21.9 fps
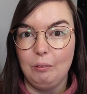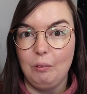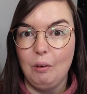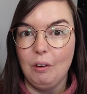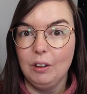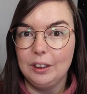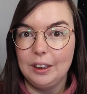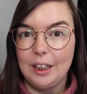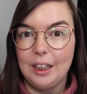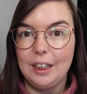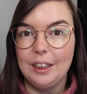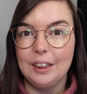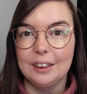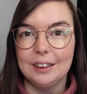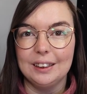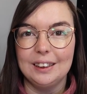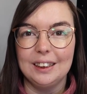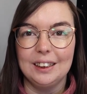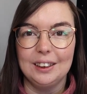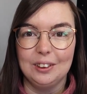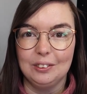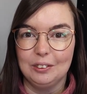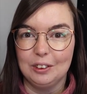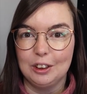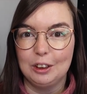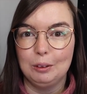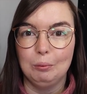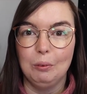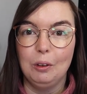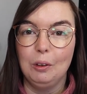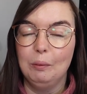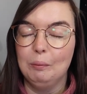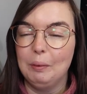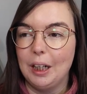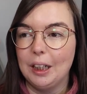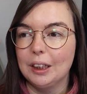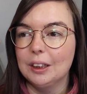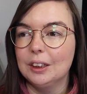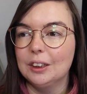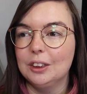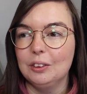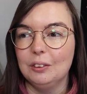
what they consider a small bag,